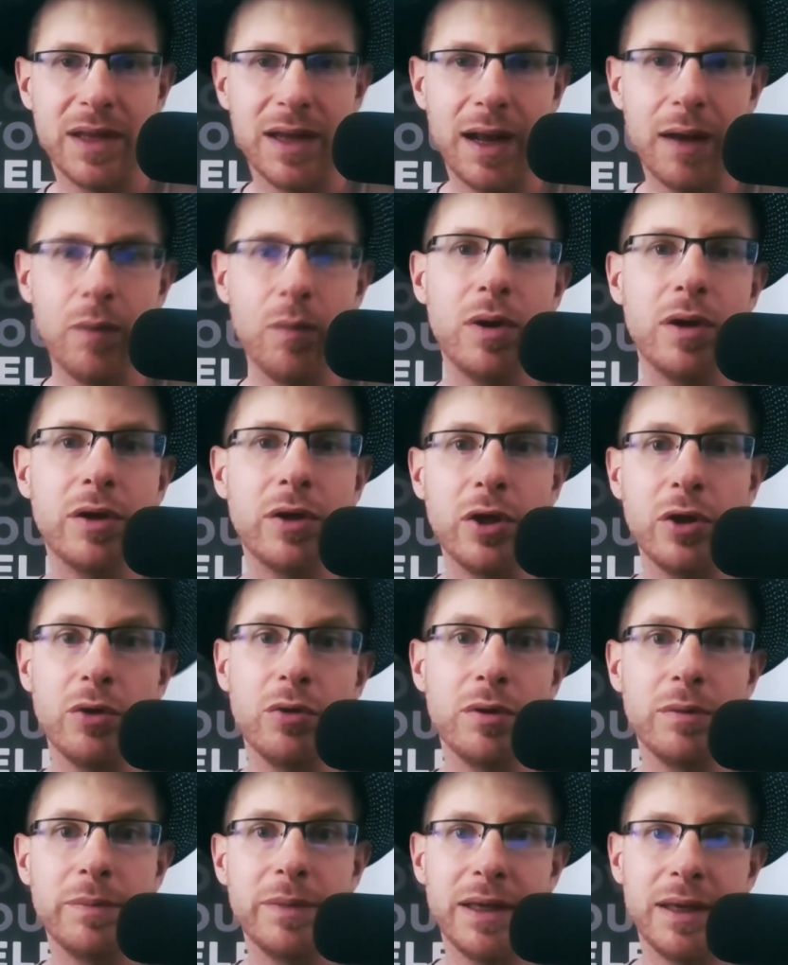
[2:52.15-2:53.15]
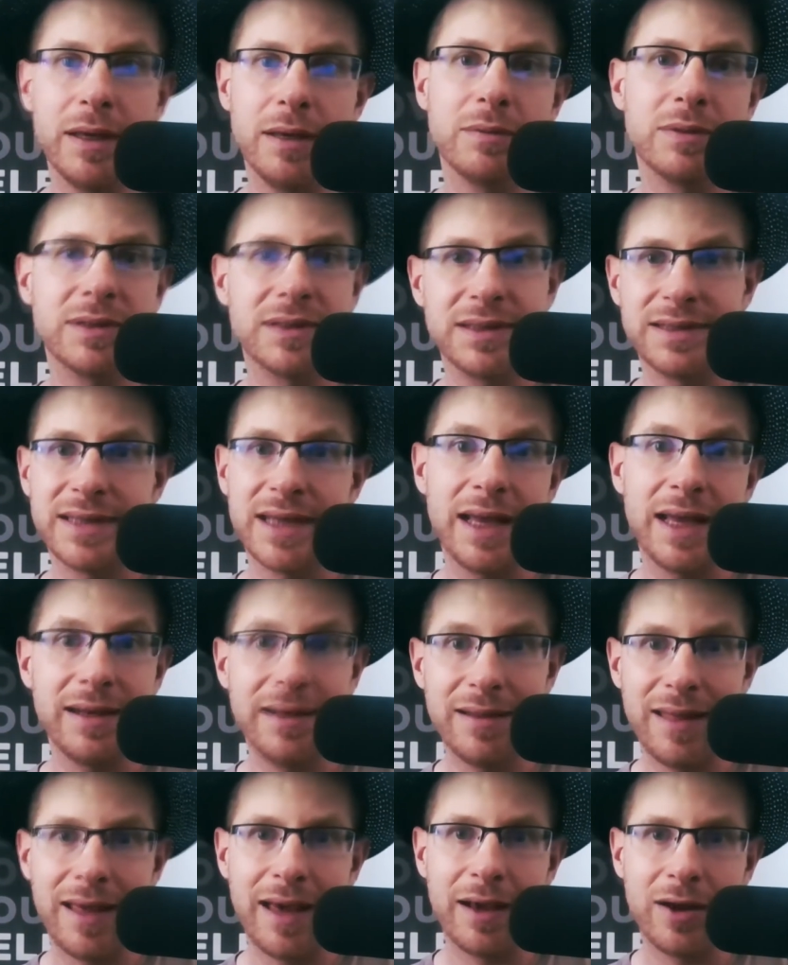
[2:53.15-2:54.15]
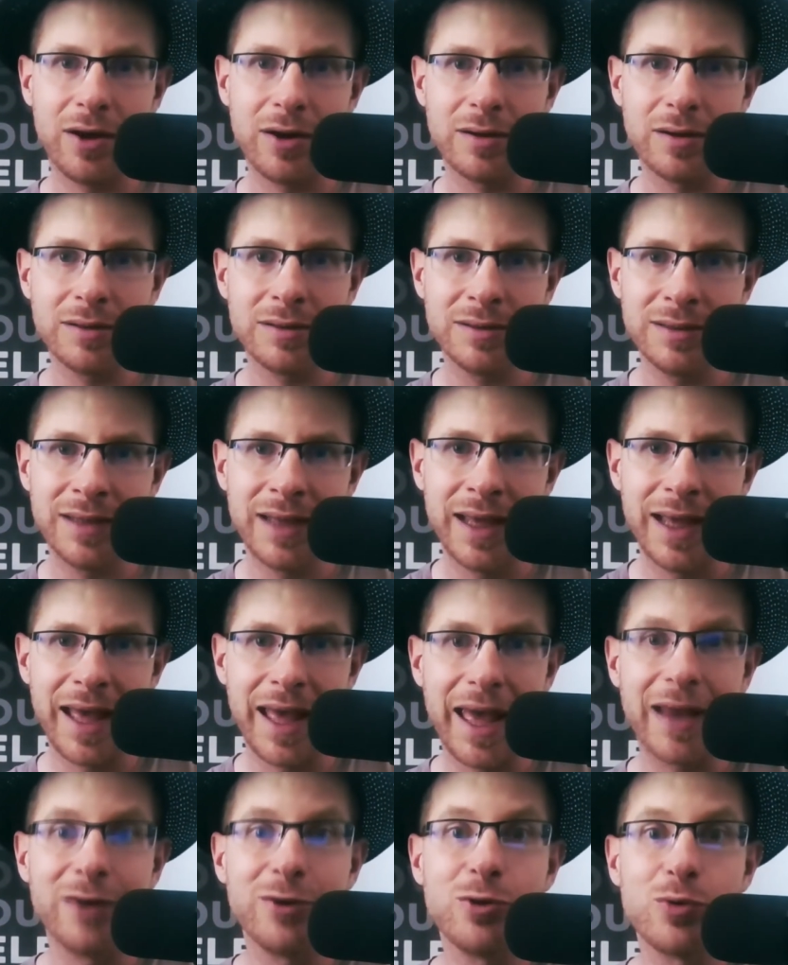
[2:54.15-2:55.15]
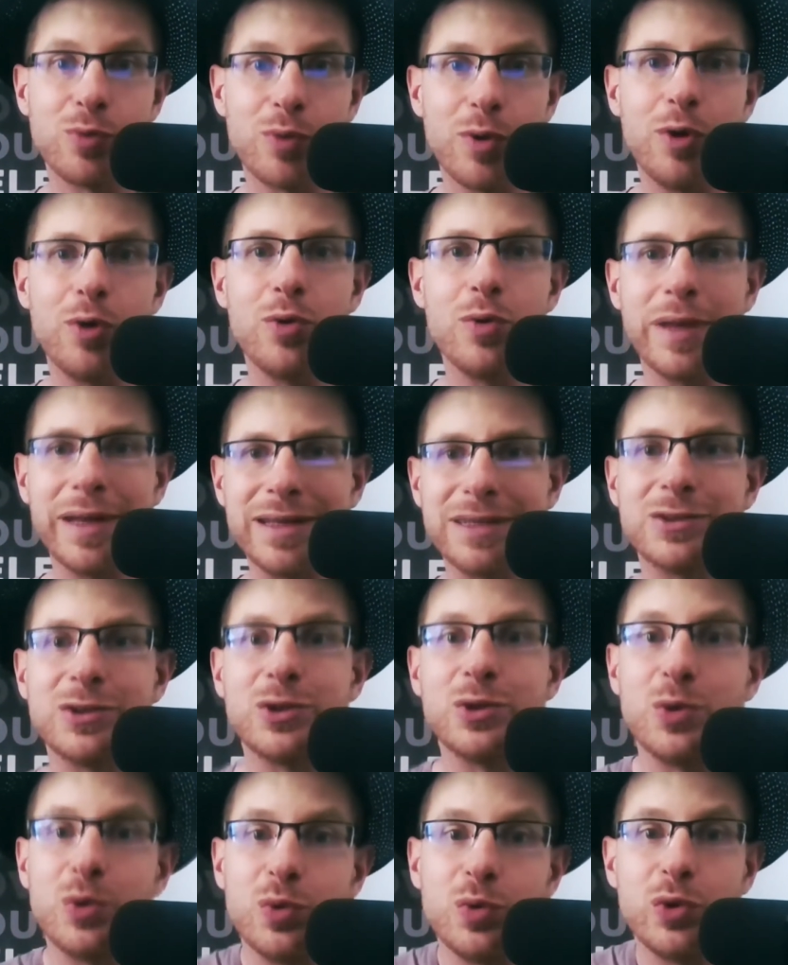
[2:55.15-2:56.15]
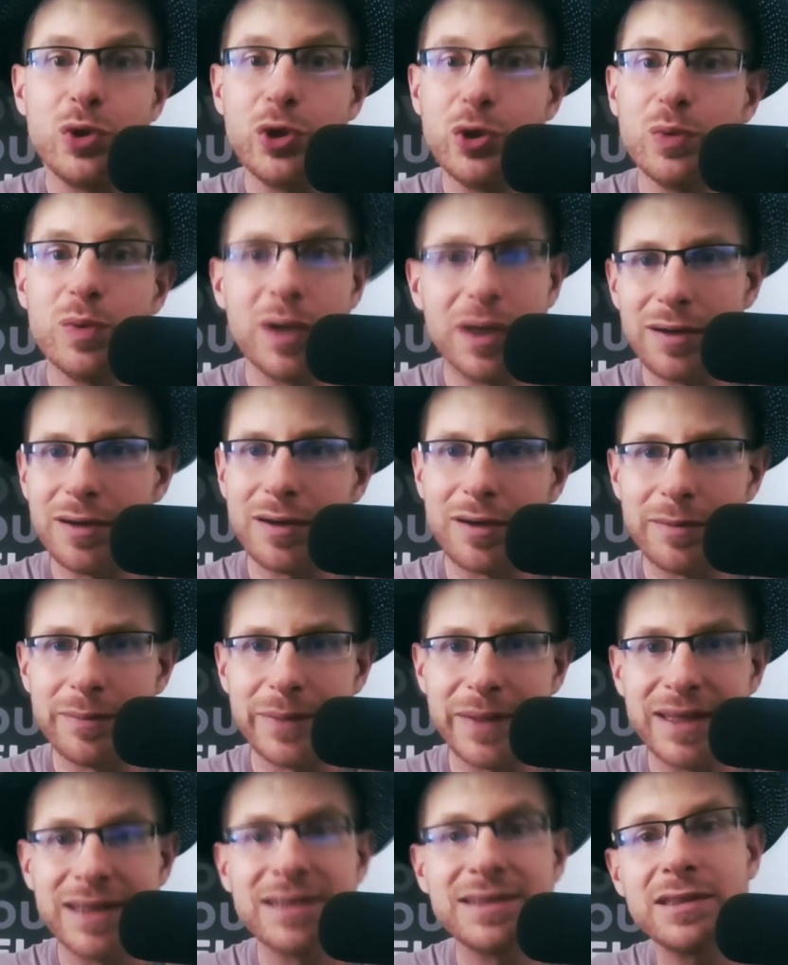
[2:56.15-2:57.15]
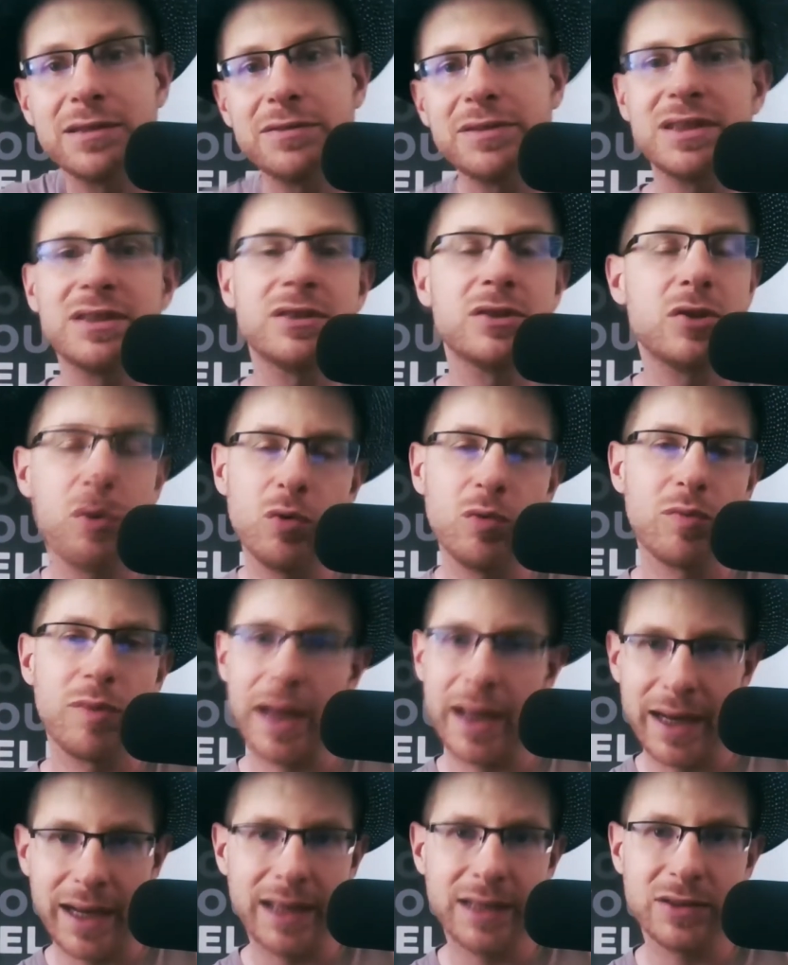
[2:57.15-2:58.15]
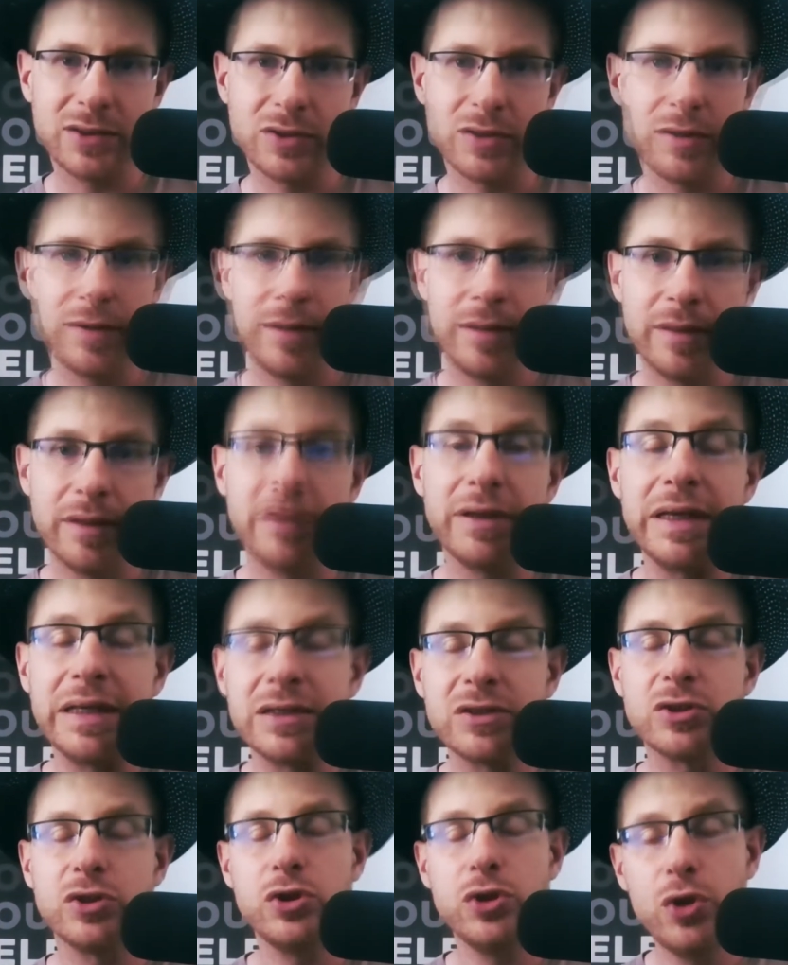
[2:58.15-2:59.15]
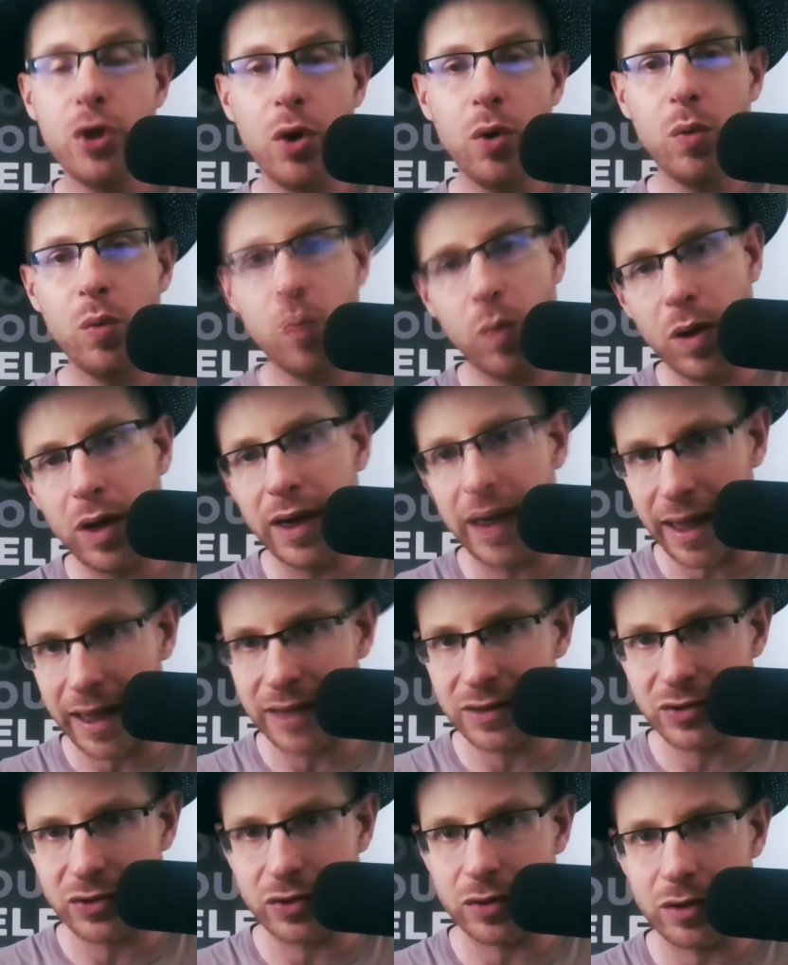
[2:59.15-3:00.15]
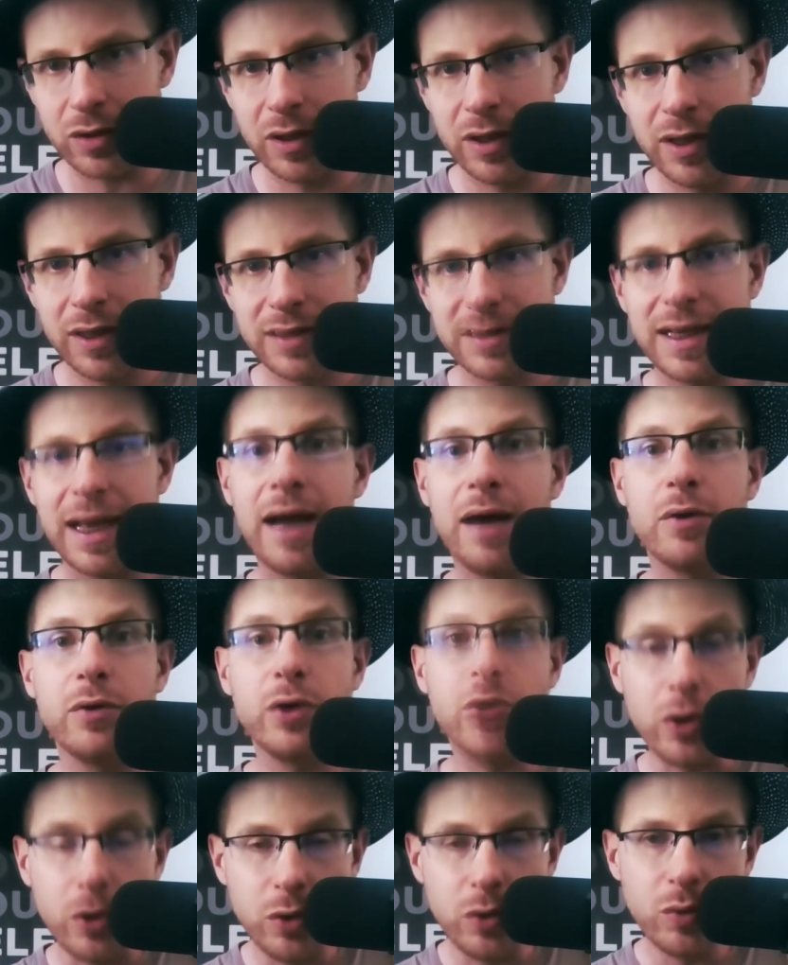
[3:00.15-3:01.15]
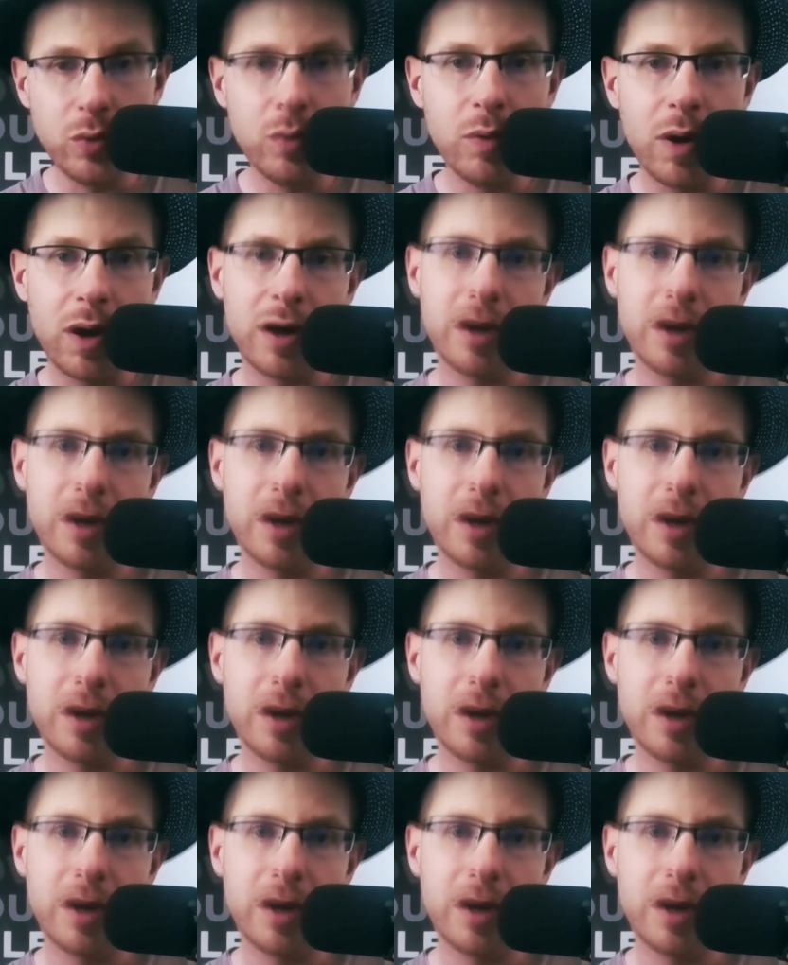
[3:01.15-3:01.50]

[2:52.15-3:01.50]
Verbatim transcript: And I want you to be able to tend to that garden and grow into who you are, because there is no right answer. There is no one answer to how you